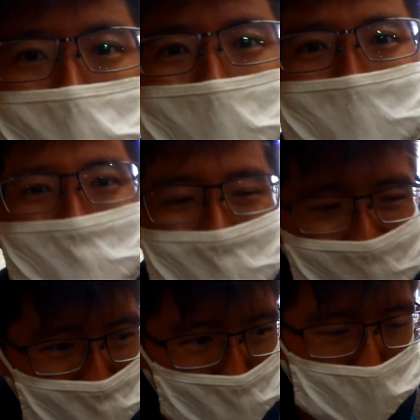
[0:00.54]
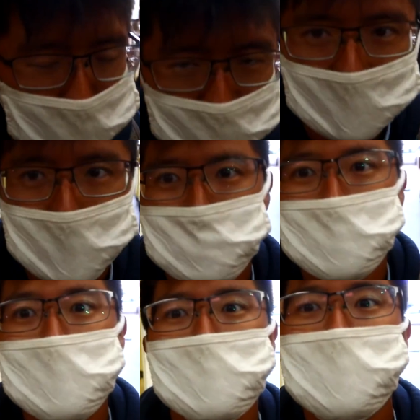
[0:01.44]
morning, guys. Hope you're having an
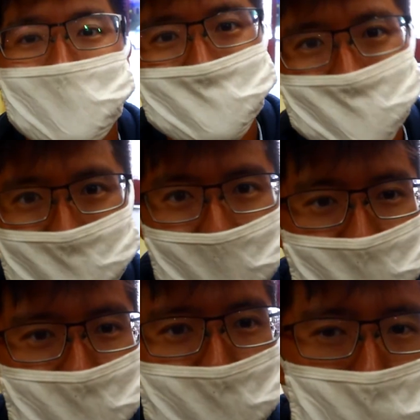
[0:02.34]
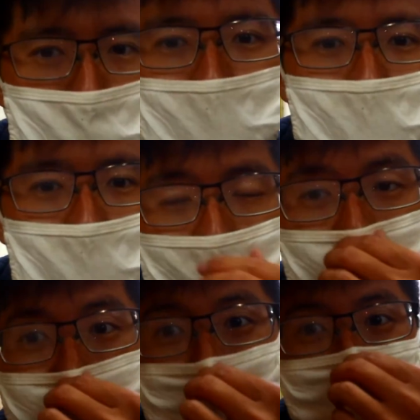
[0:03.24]
amazing day. It is Ping
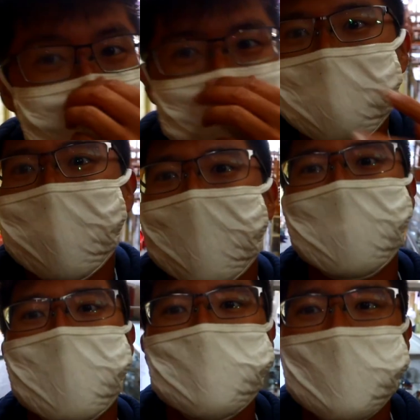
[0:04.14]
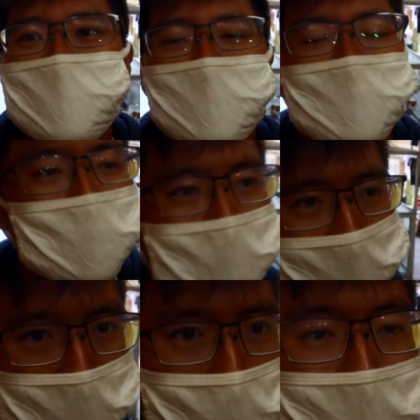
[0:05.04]
here. Today I am in the city of
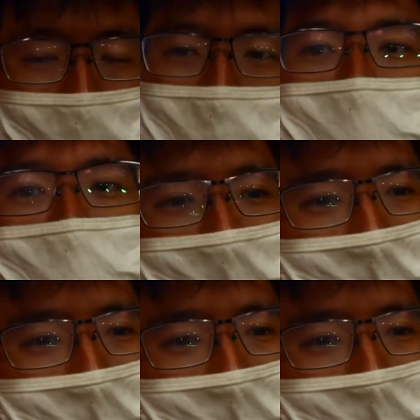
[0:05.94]
Guanajuato,